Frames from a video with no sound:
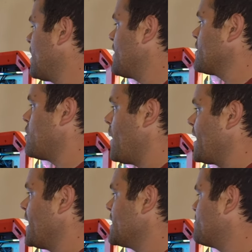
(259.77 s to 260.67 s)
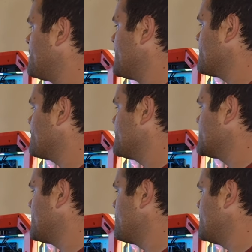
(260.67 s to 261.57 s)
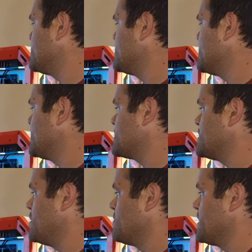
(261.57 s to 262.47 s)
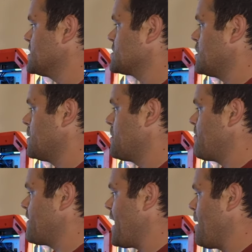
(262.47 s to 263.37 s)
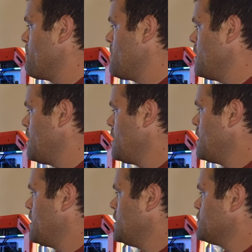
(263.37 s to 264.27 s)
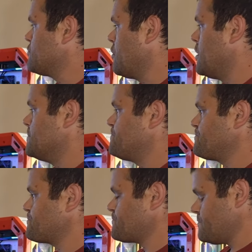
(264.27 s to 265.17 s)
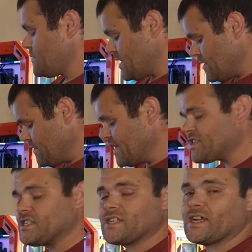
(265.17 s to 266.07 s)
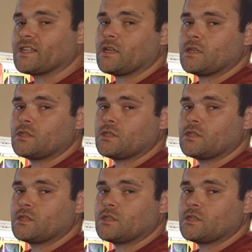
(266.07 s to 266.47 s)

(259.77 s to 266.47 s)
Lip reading: rather quiet, but for some reason this unit has got a bit of a hum. So this is at